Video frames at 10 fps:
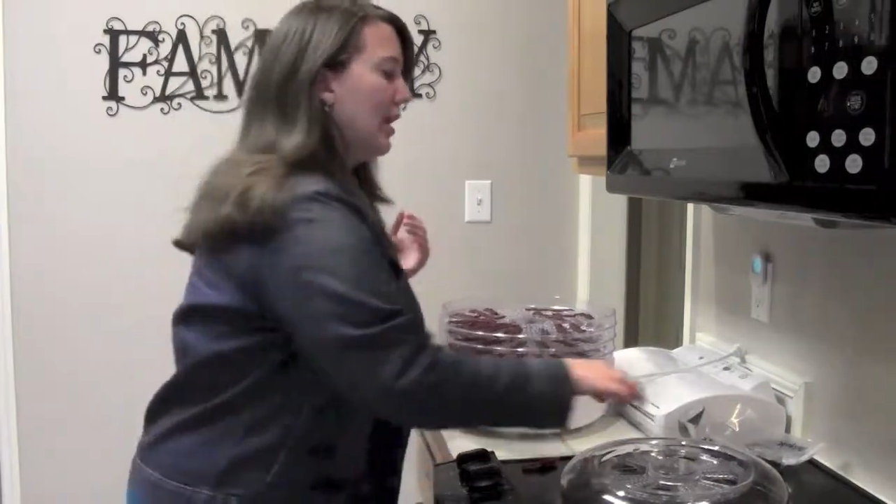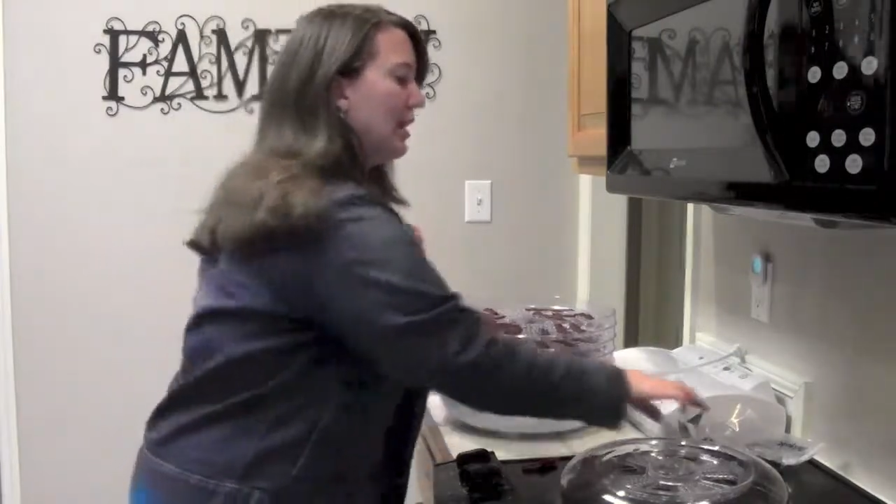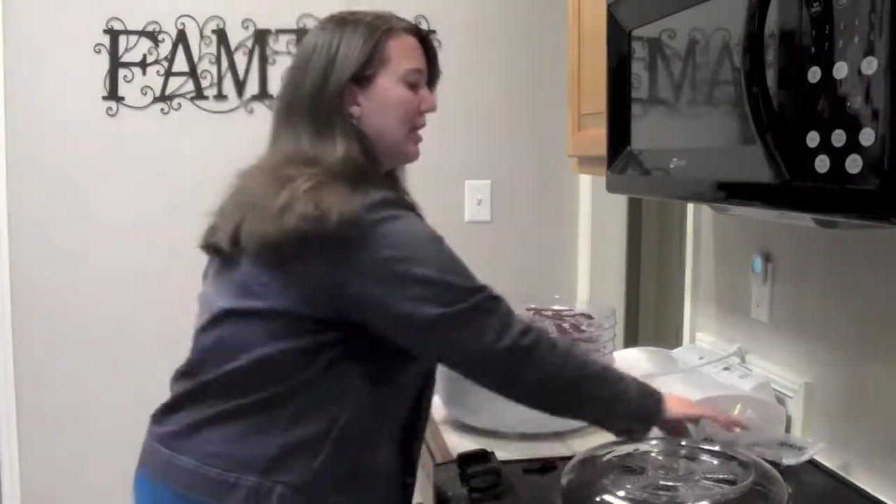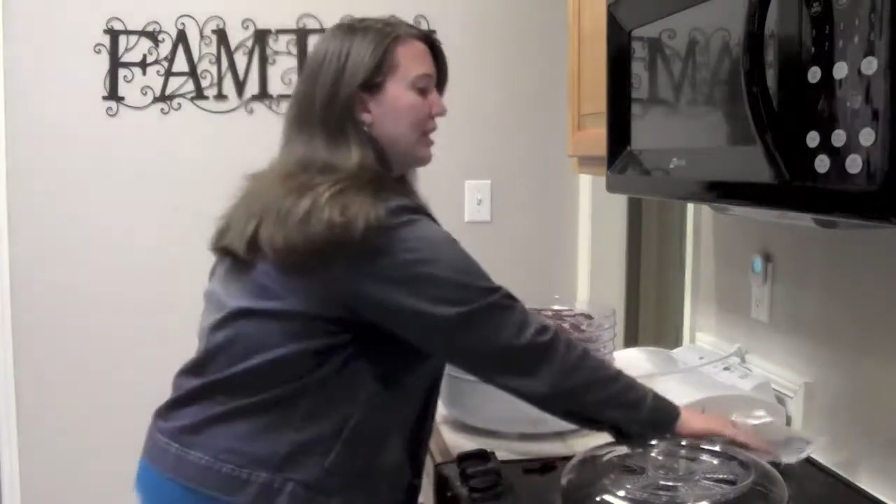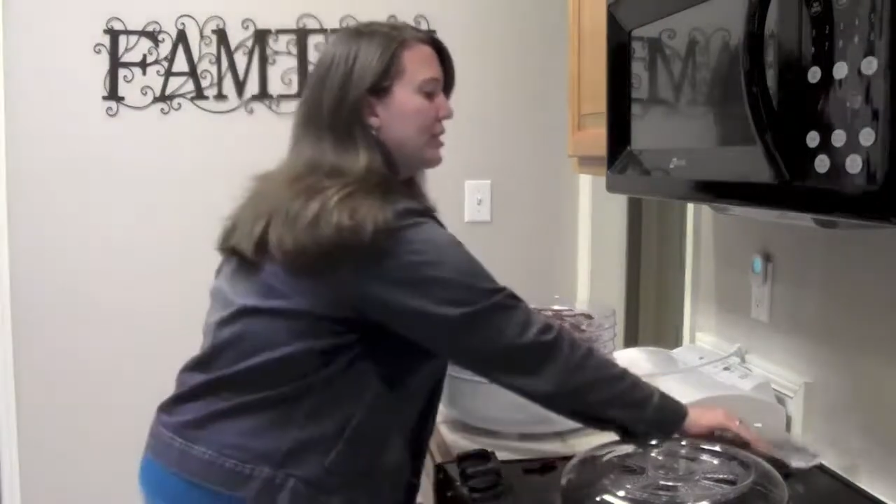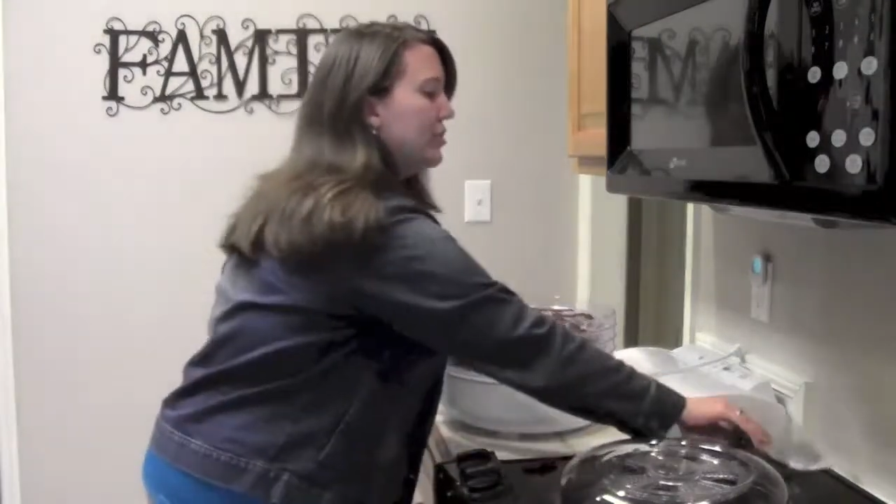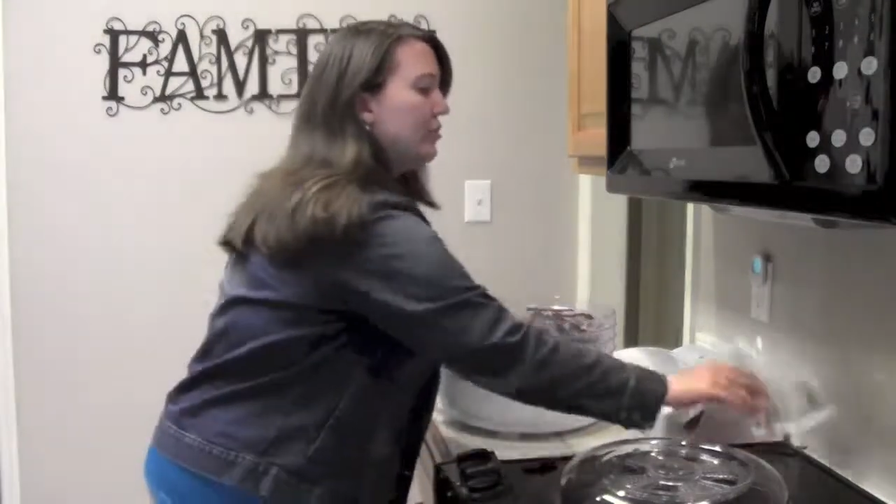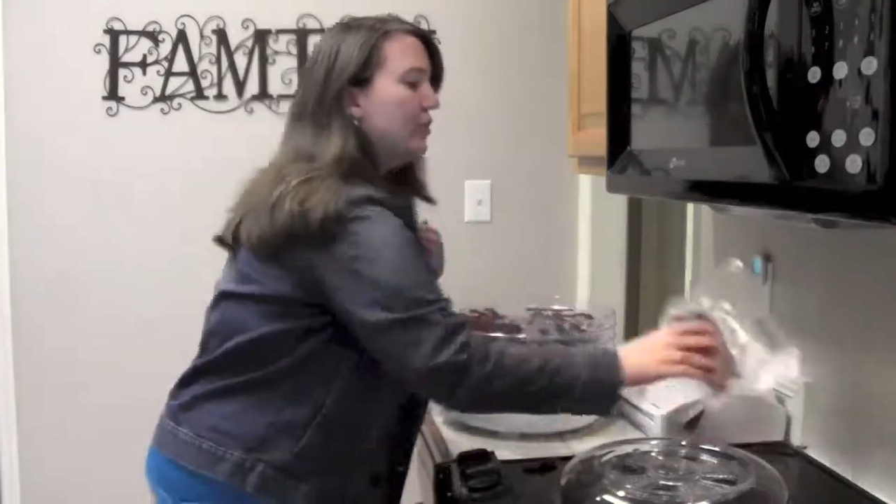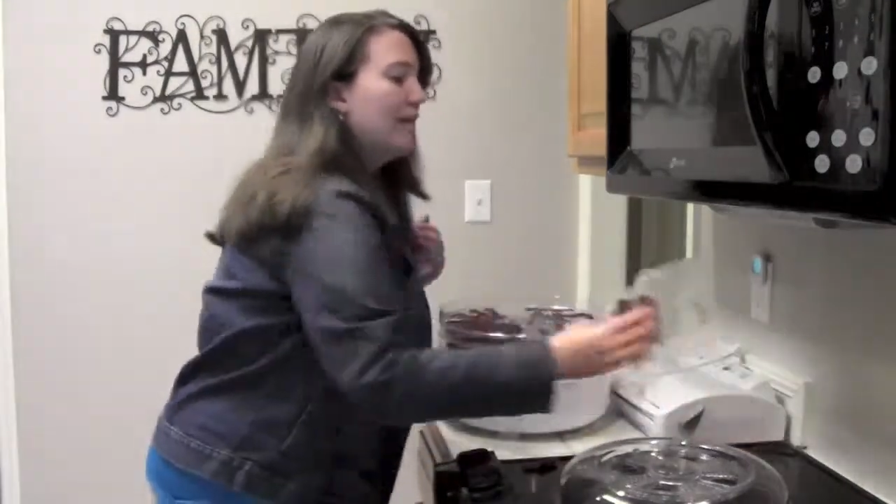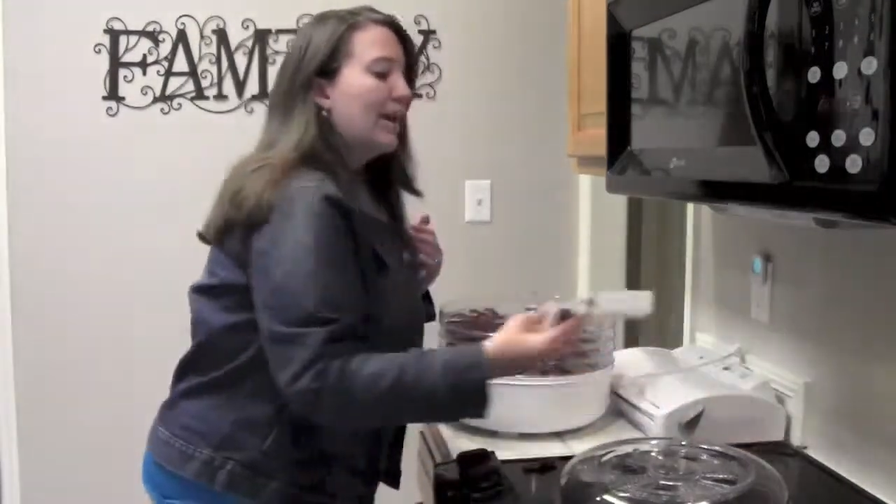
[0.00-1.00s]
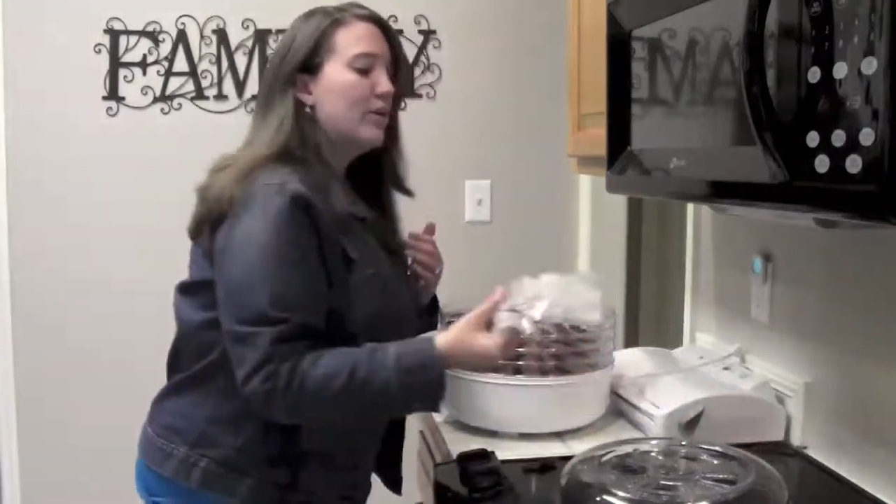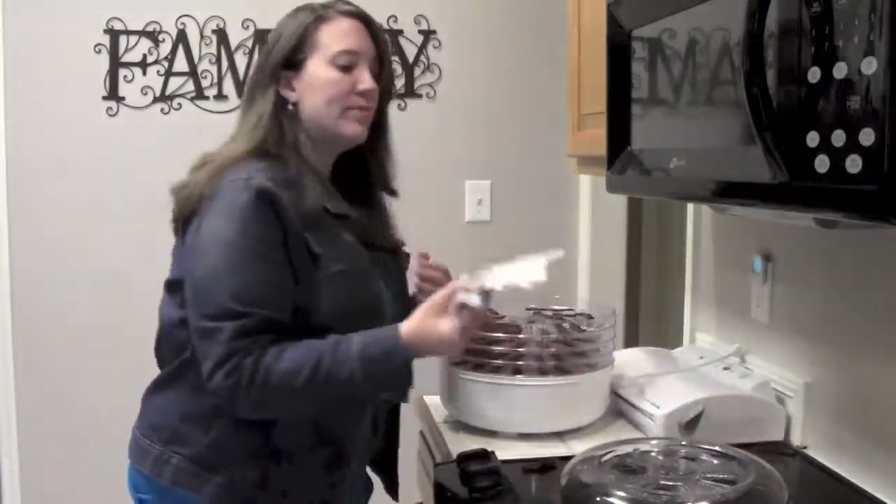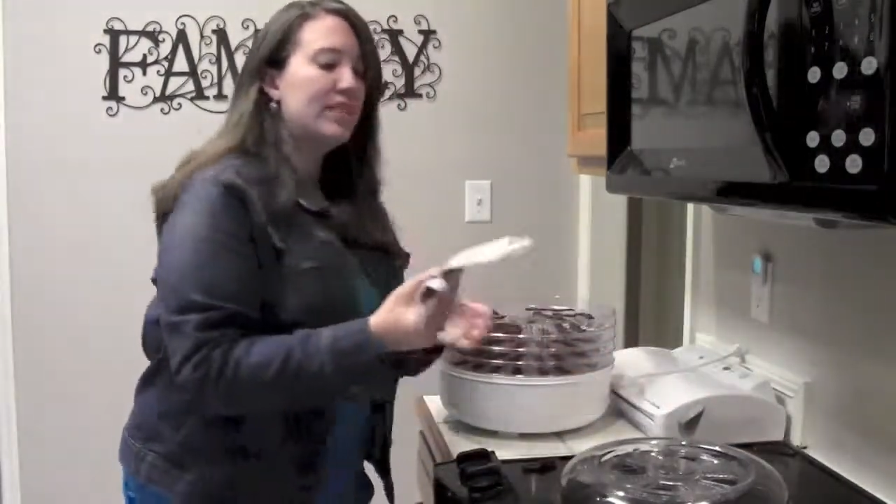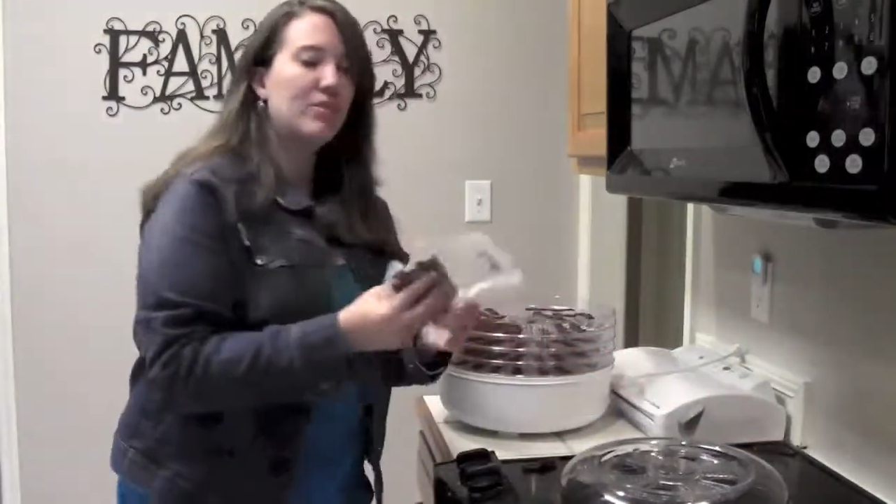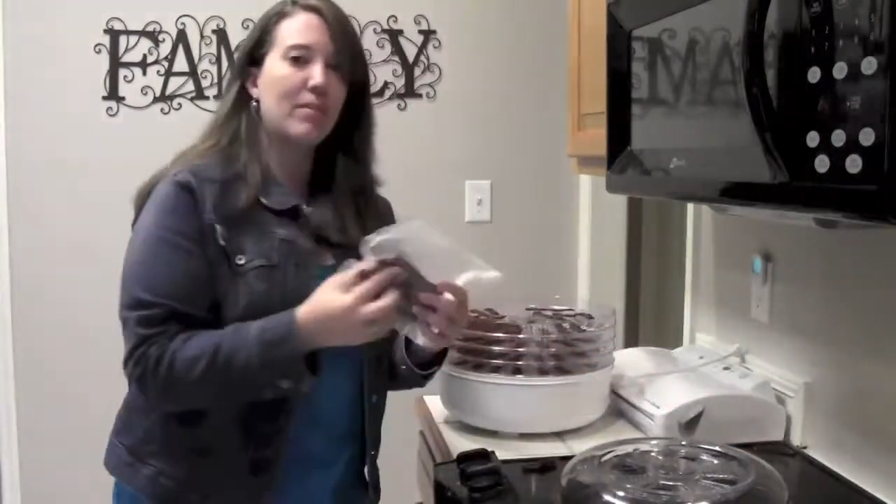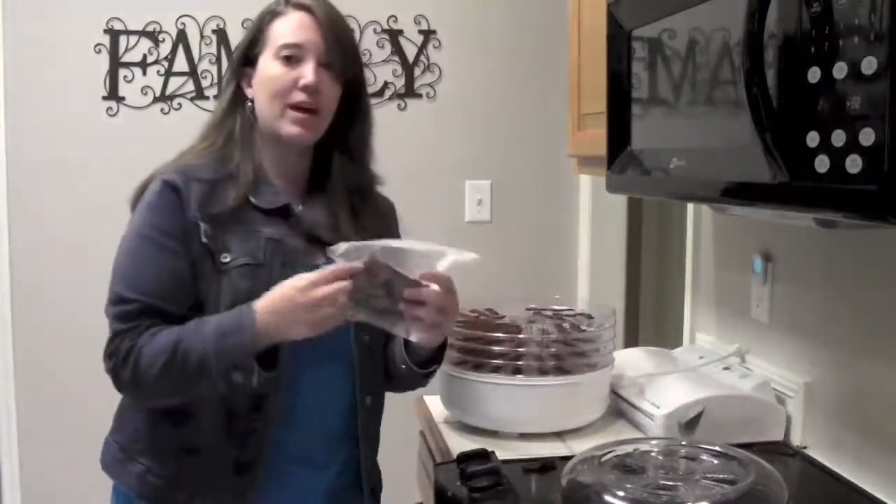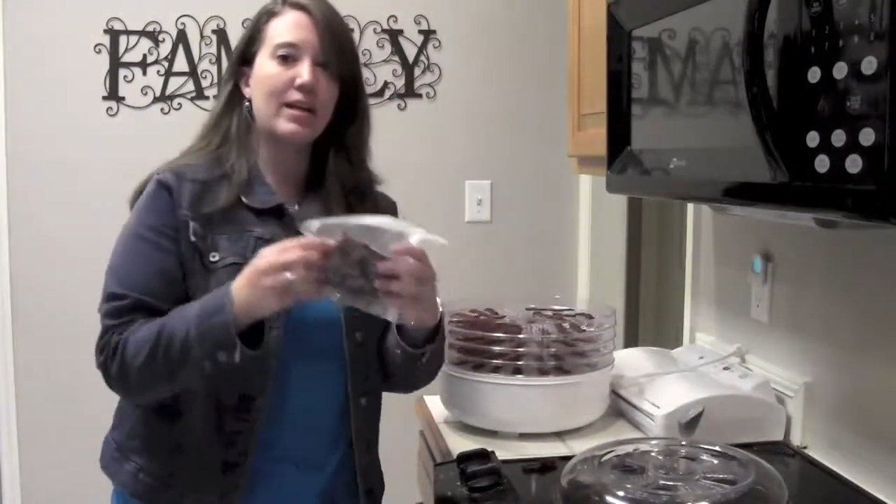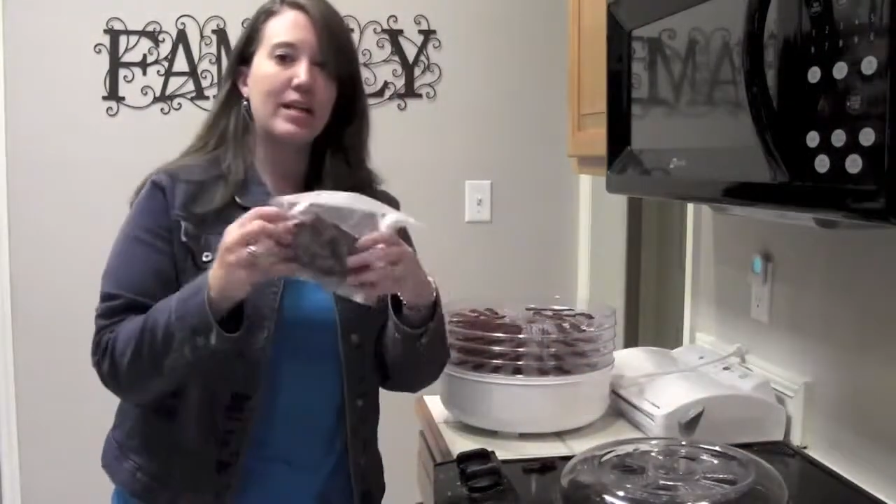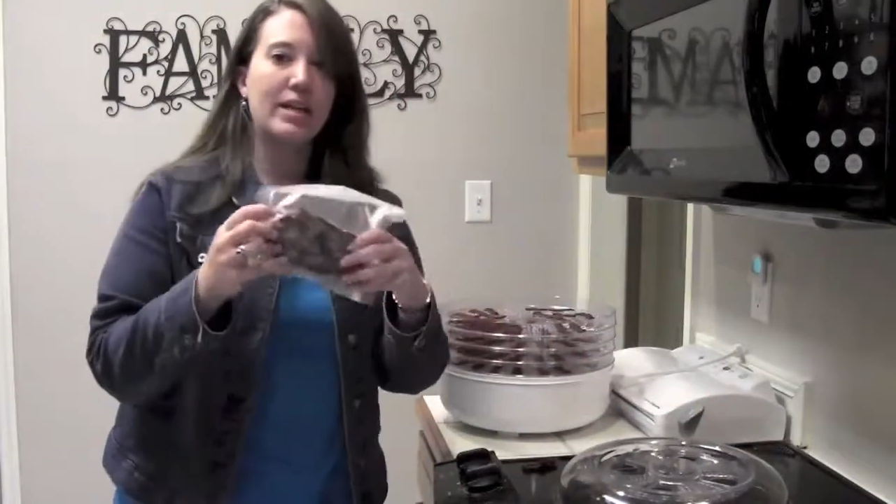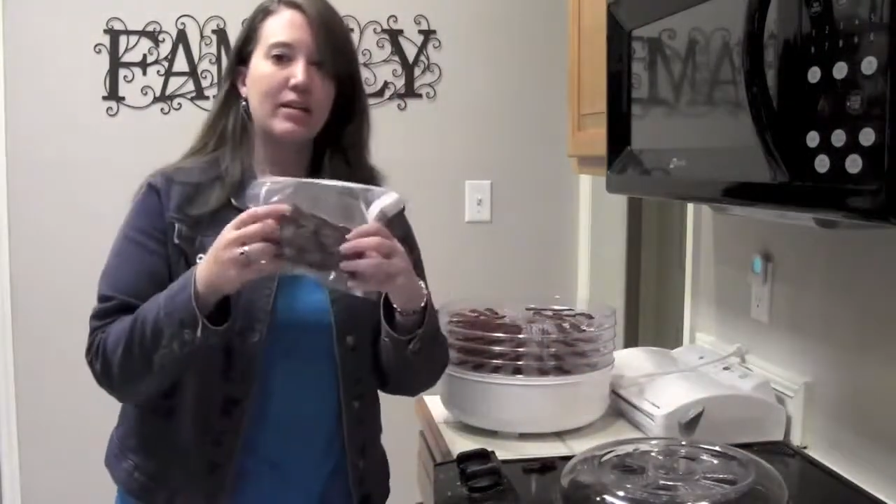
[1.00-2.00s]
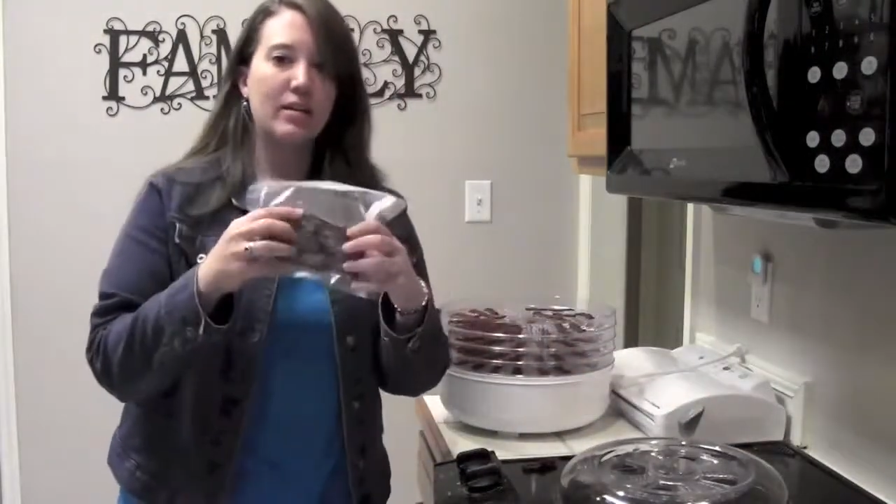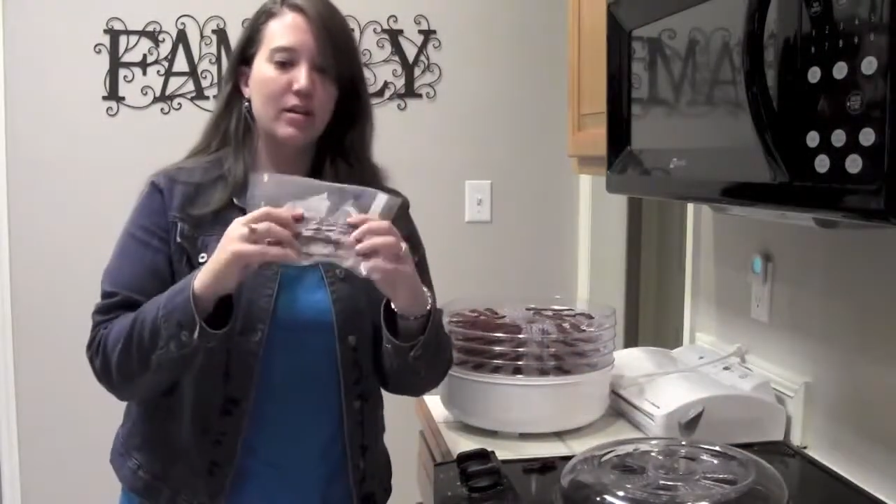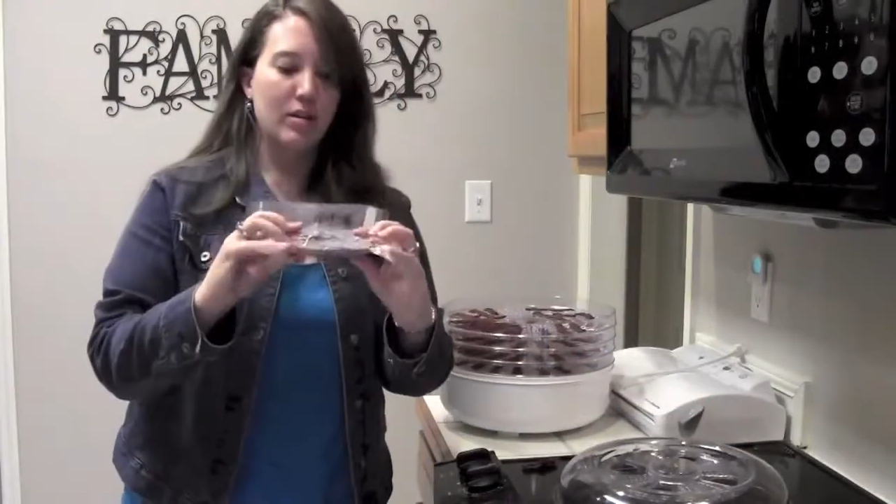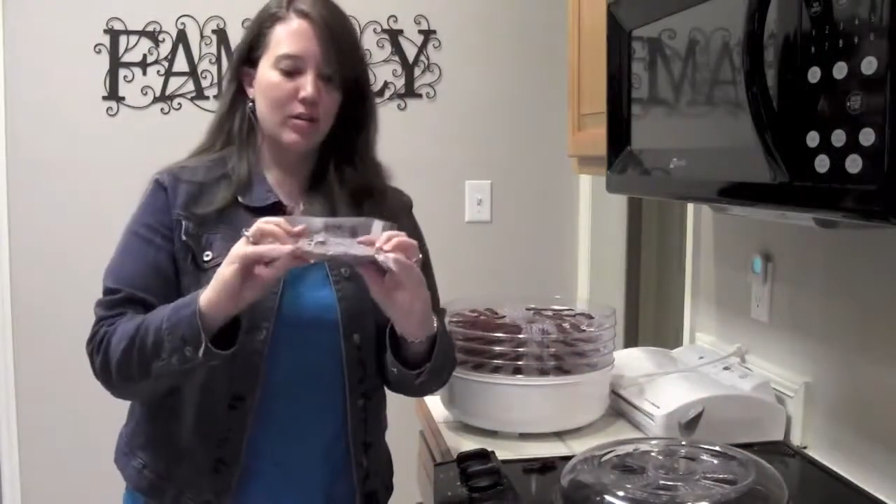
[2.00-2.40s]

I like to vacuum seal mine in